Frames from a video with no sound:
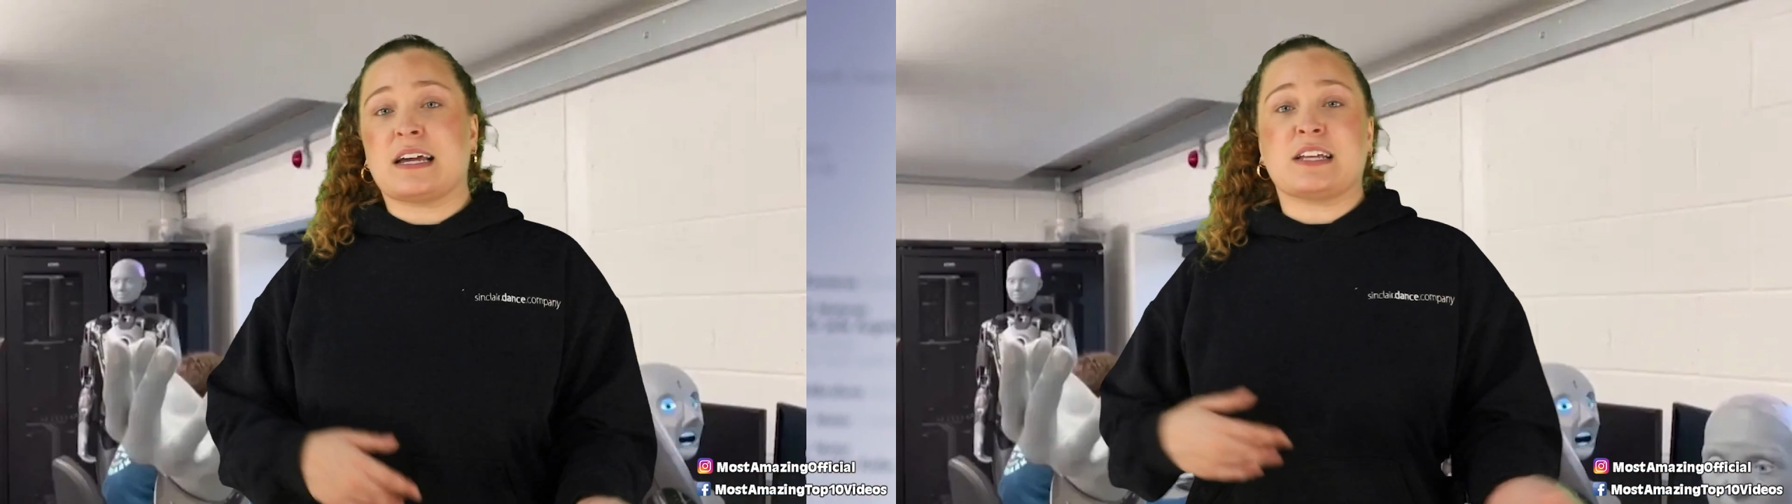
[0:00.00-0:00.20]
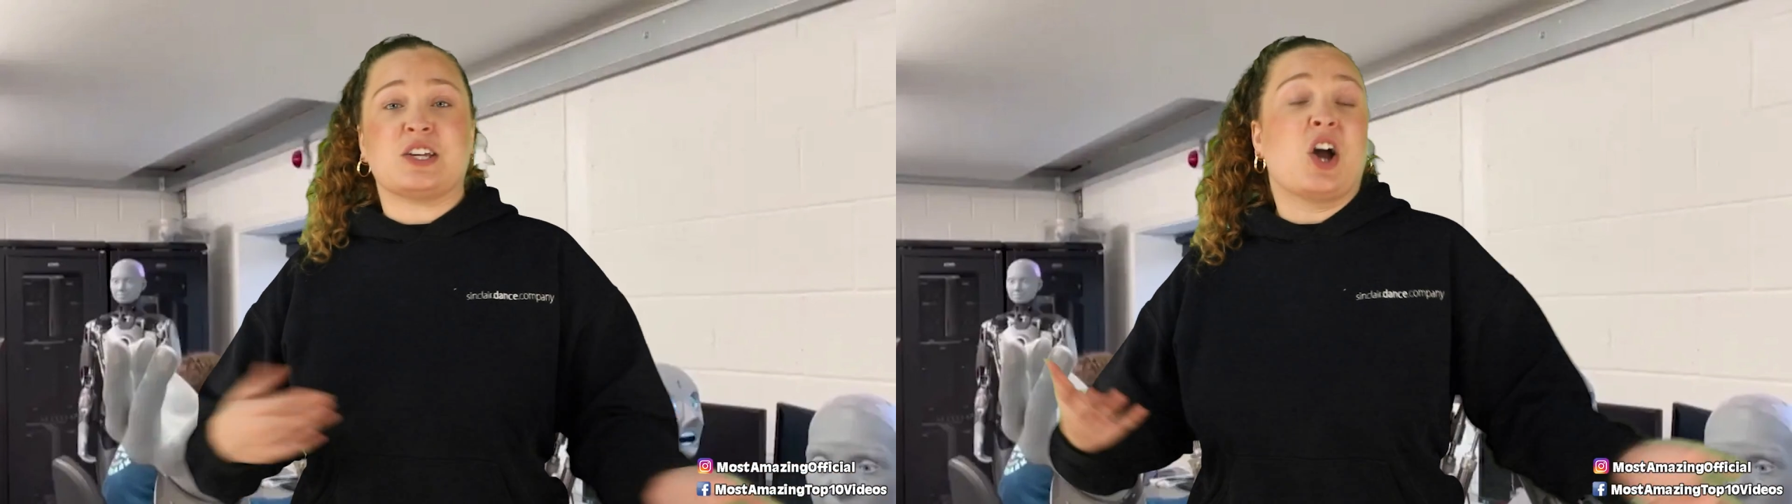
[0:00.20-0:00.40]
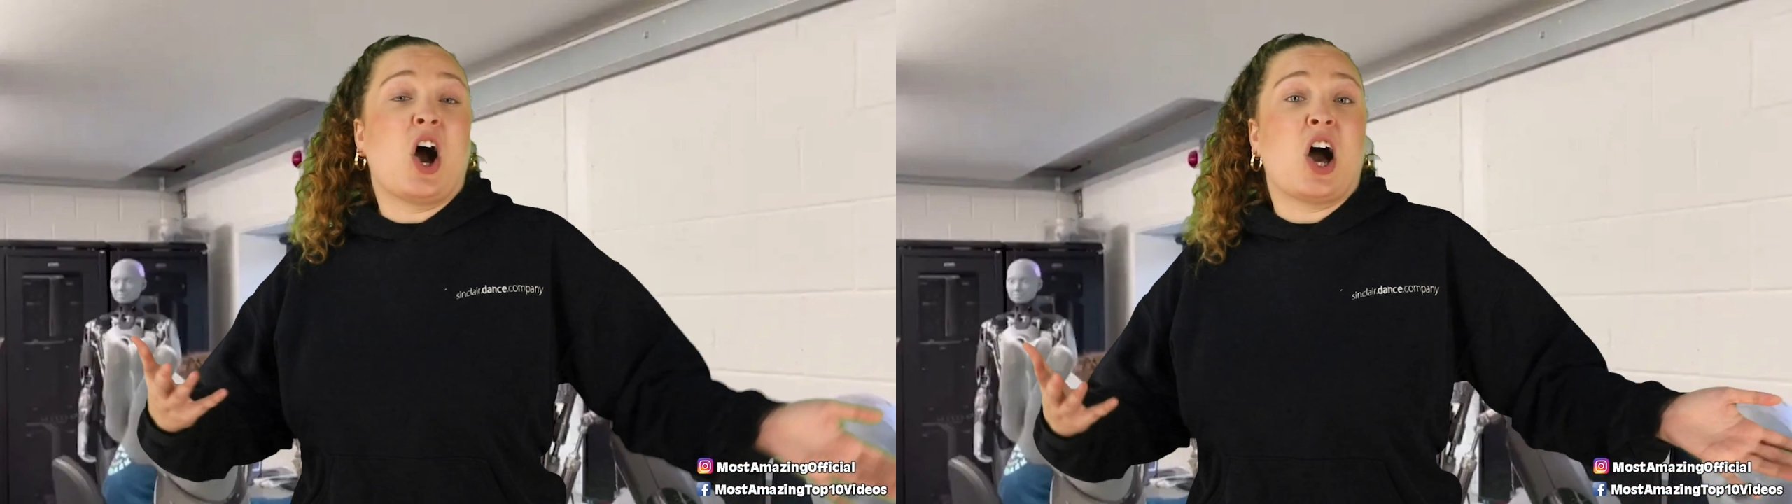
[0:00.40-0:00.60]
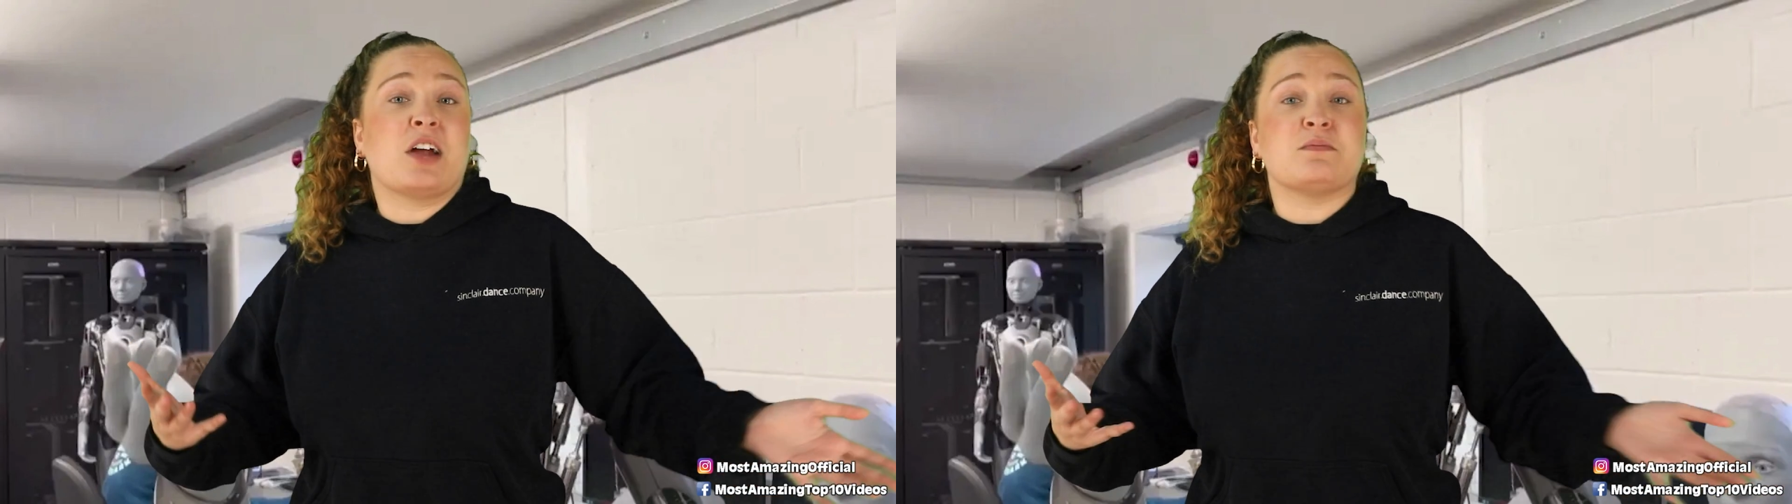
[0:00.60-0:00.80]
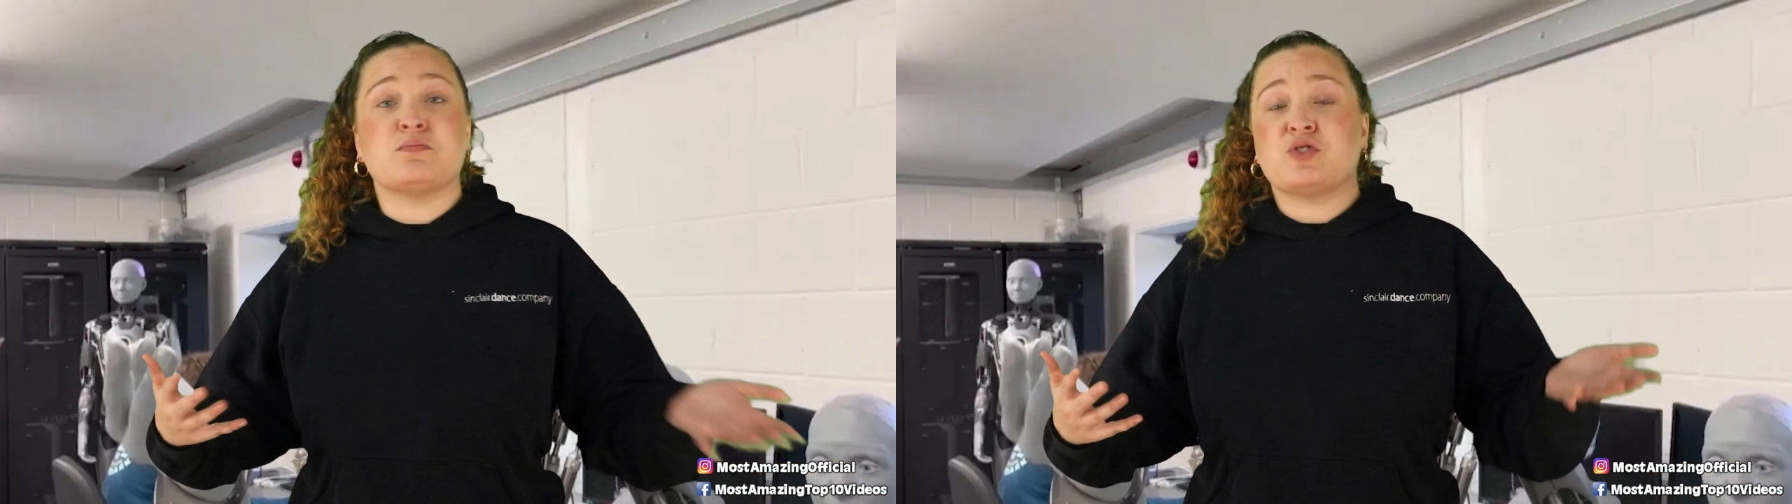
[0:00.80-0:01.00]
can yawn,